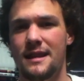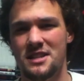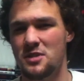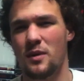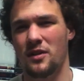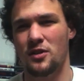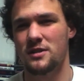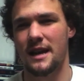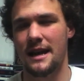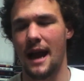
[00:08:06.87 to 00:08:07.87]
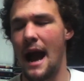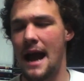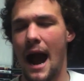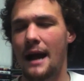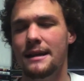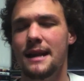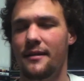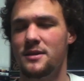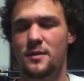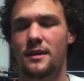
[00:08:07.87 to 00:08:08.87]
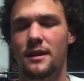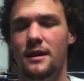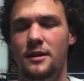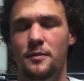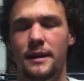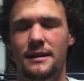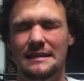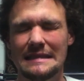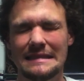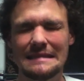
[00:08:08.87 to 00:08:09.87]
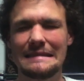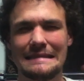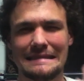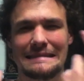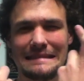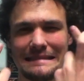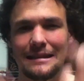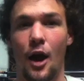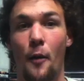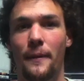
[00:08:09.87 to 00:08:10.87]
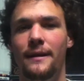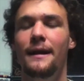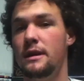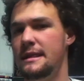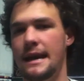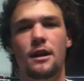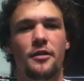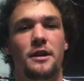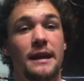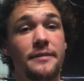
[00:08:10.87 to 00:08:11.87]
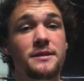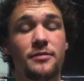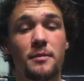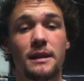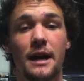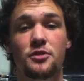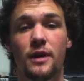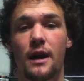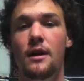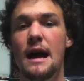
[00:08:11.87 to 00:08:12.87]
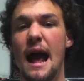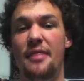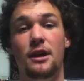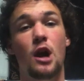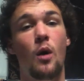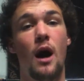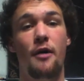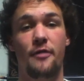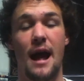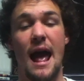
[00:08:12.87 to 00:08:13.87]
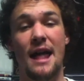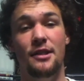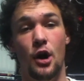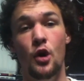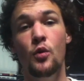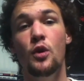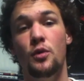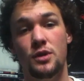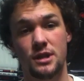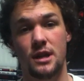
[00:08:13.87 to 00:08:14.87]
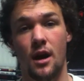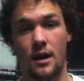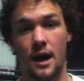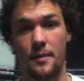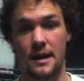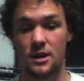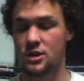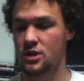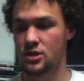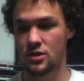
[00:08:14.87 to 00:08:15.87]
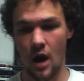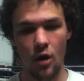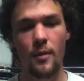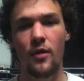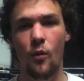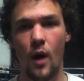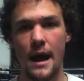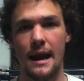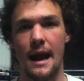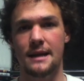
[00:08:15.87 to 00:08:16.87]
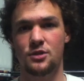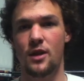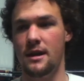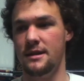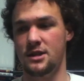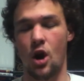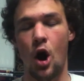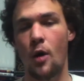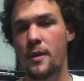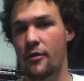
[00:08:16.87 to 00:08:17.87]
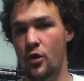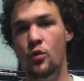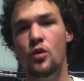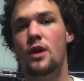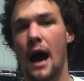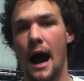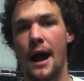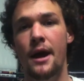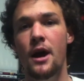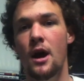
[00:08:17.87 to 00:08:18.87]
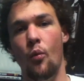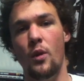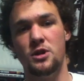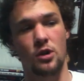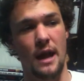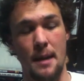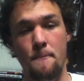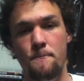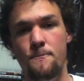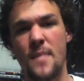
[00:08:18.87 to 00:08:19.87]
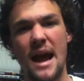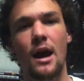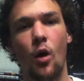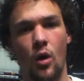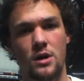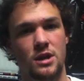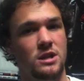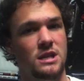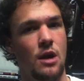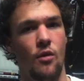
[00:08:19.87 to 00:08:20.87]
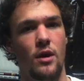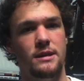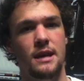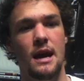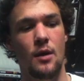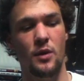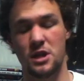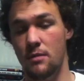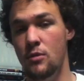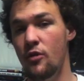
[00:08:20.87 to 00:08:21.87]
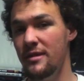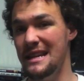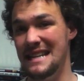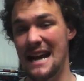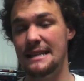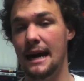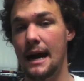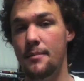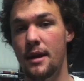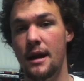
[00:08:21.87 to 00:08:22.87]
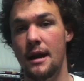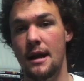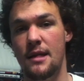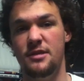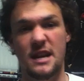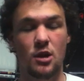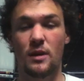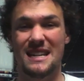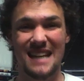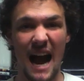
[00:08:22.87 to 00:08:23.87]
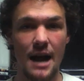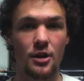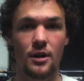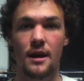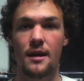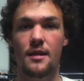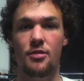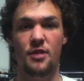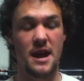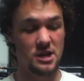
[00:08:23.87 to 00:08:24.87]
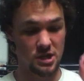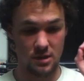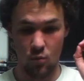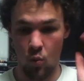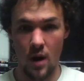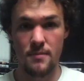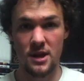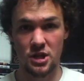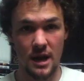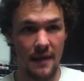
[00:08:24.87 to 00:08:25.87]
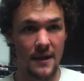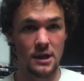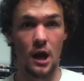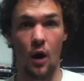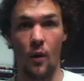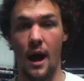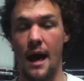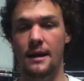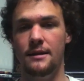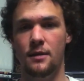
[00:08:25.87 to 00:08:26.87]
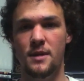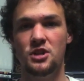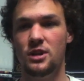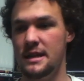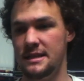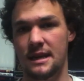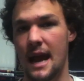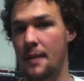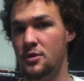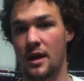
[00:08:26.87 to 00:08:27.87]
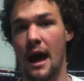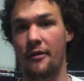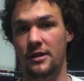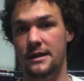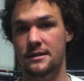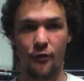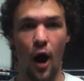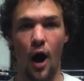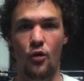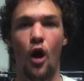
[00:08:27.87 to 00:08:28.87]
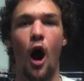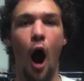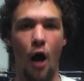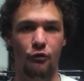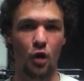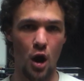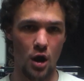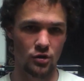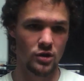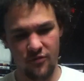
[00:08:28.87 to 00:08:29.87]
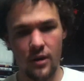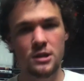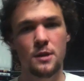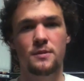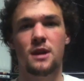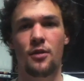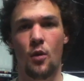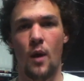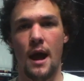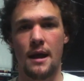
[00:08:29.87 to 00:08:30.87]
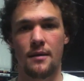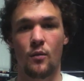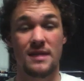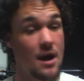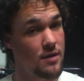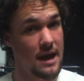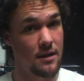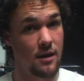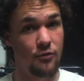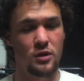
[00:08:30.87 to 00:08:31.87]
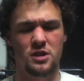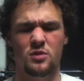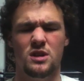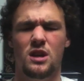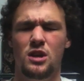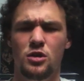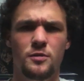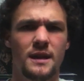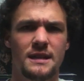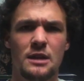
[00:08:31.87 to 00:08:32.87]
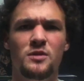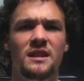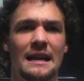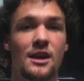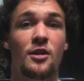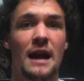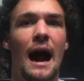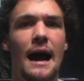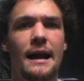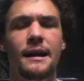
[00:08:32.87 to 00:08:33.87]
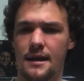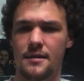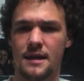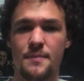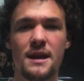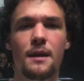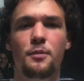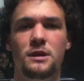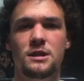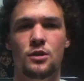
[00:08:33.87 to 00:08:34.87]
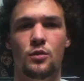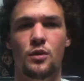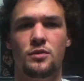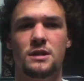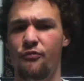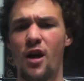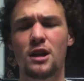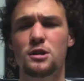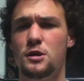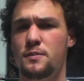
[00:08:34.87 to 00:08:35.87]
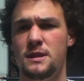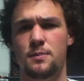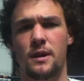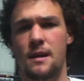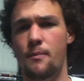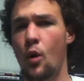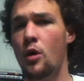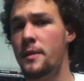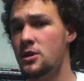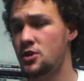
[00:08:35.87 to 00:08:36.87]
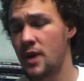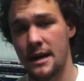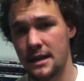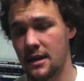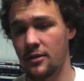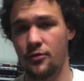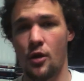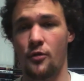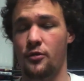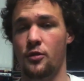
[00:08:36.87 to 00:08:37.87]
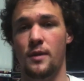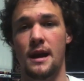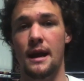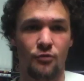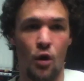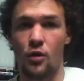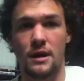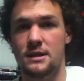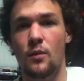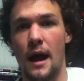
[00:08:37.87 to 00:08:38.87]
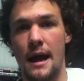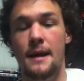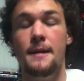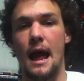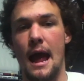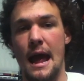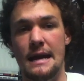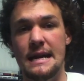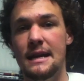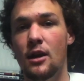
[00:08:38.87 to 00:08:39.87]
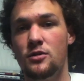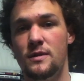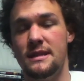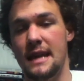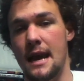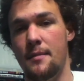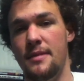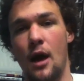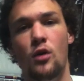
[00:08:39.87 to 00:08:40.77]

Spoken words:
That's just what it looks like. I highly doubt that's what they're going to do, but hoping. They get all the gifts from Galadriel, and they go off, and the Uruks are coming. Saruman the White has created this army of Uruk-hai, which are like mega orcs on steroids, which can move in the daytime. They don't get tired. They just one mission and they go. And their mission is to capture the halflings. Find the halflings! Fellowship is on their way without Gandalf, which was huge because he was like their guide. They meet up with these Uruks. Fellowship is splitting. Boromir's tried to kill Frodo for the ring. Frodo gets away. And he goes with Sam.